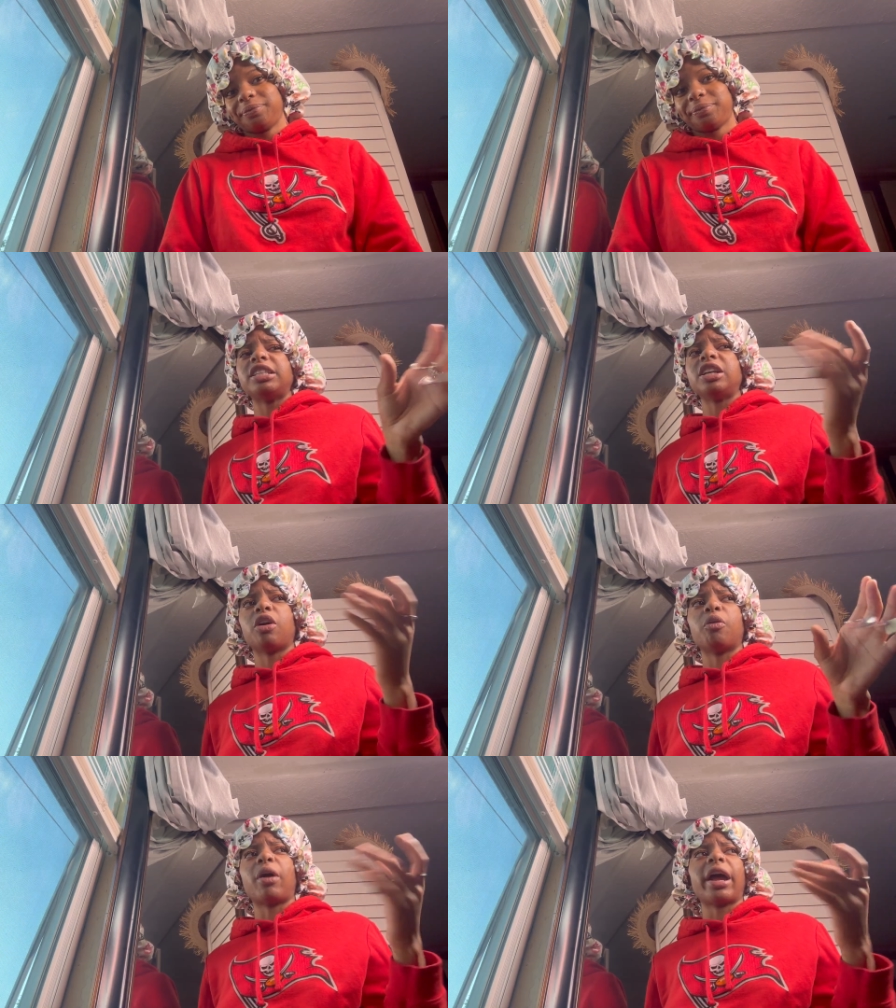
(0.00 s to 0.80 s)
Thing
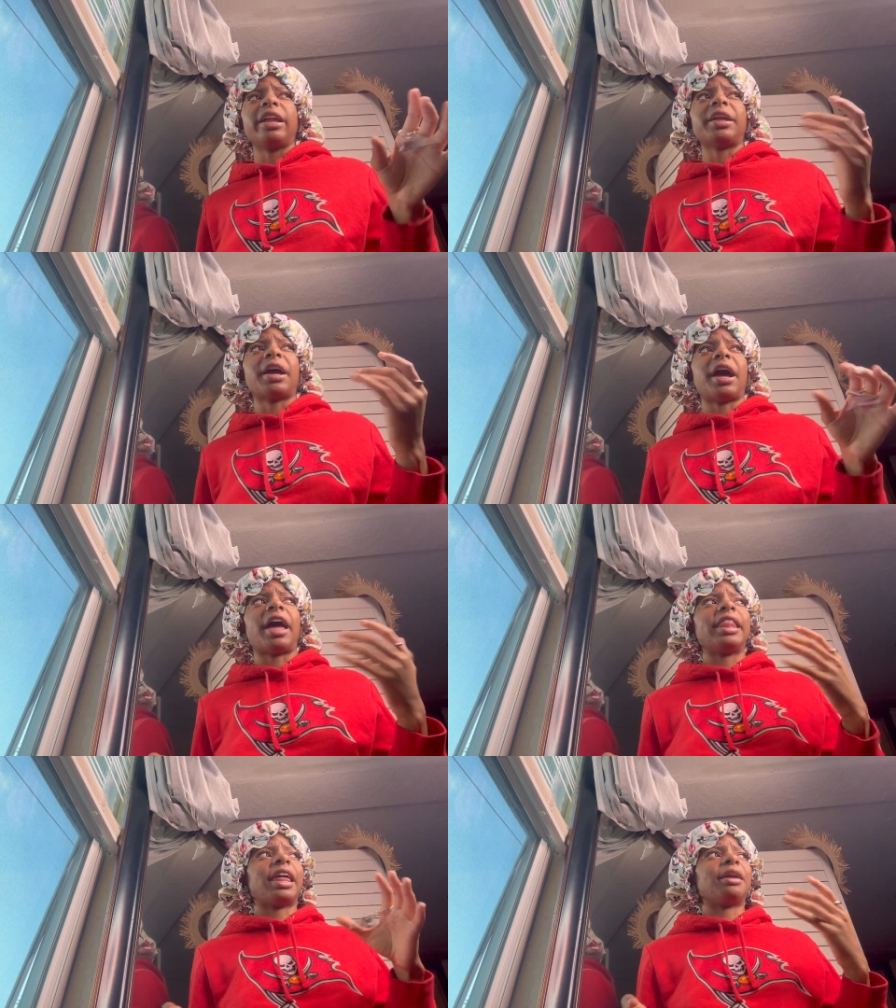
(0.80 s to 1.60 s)
on why
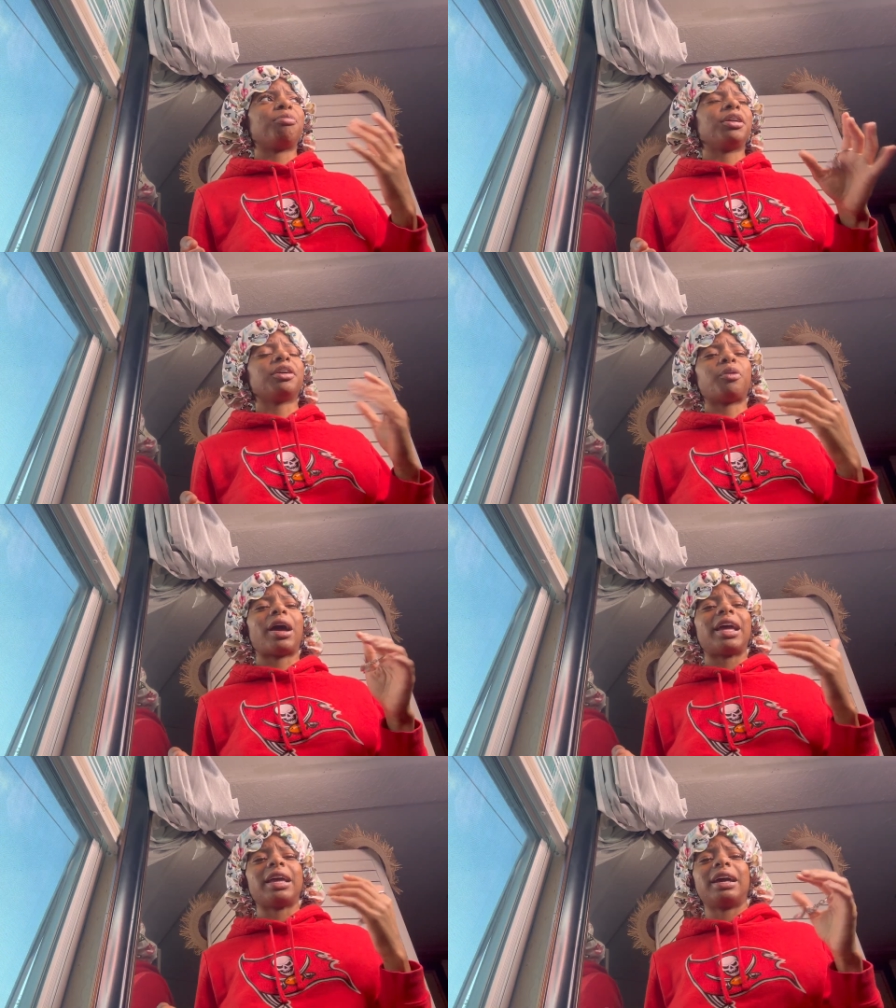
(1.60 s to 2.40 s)
I like
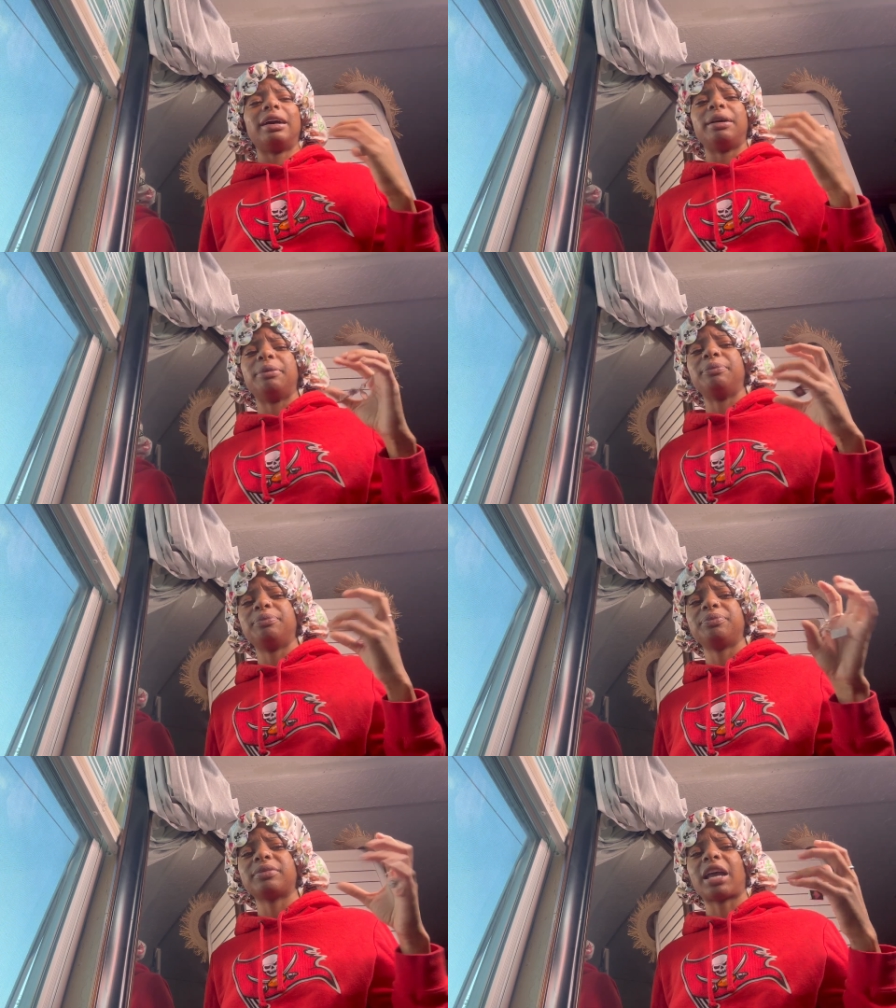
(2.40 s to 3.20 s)
why
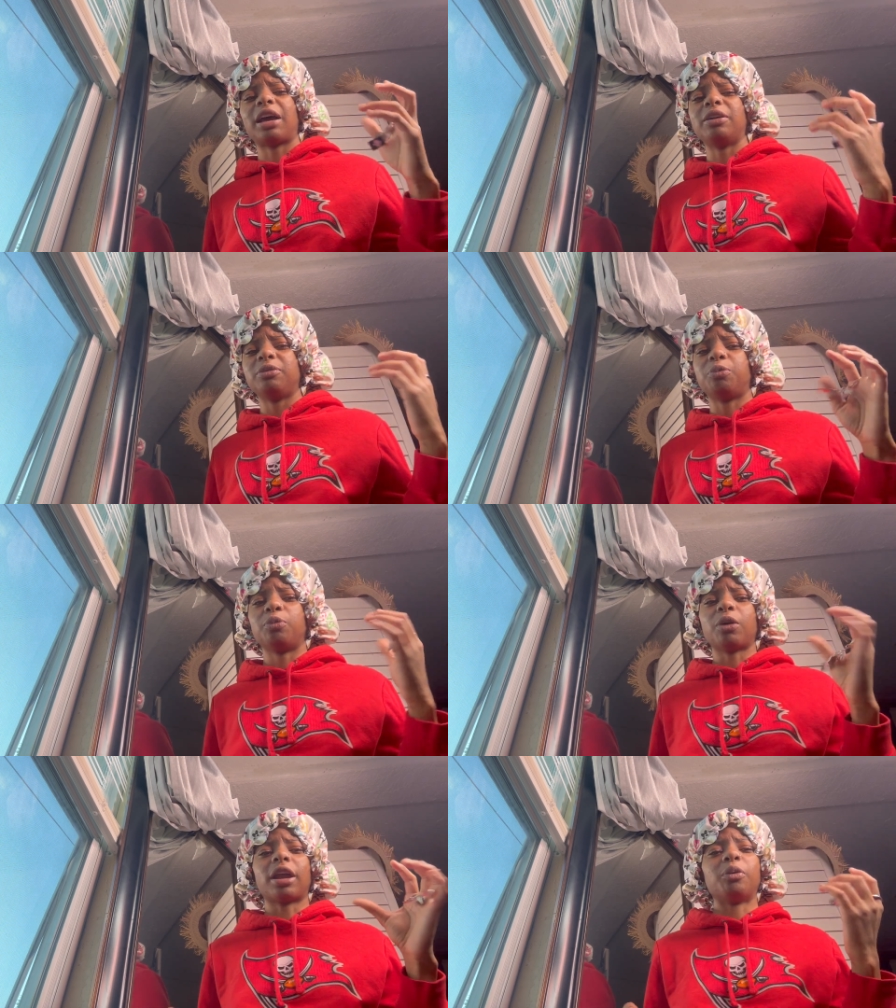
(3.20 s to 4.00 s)
um I
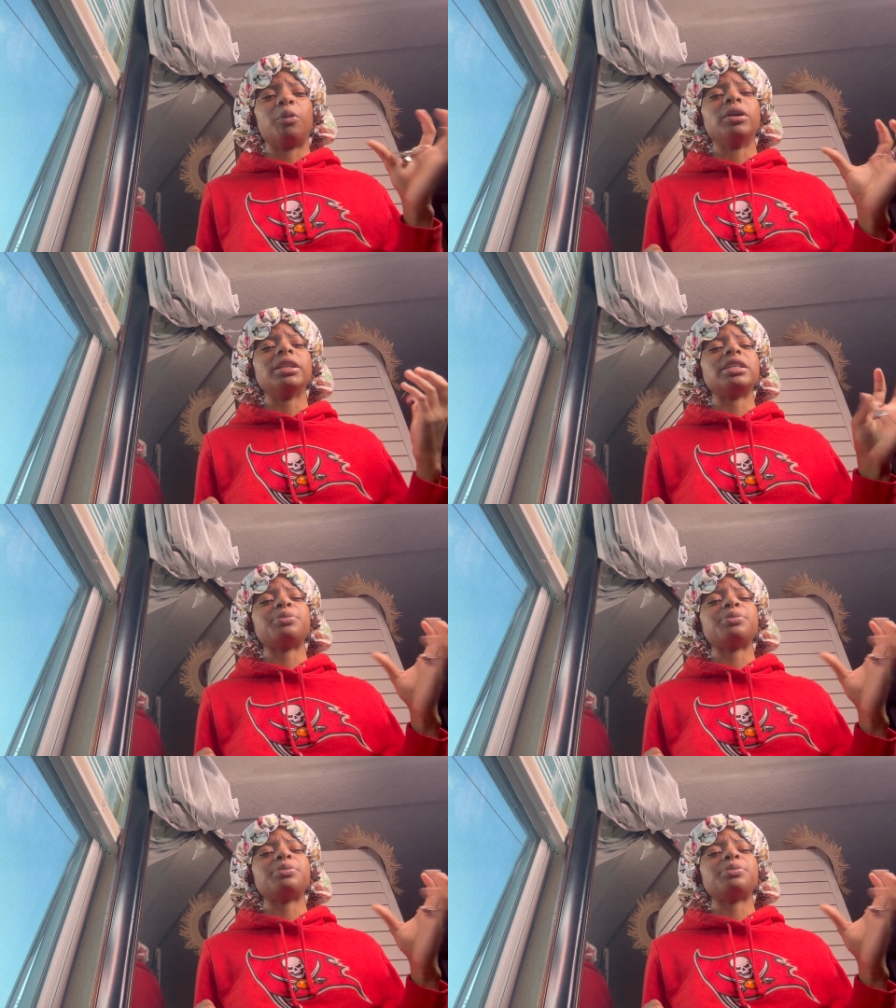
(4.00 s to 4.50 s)
kind of want this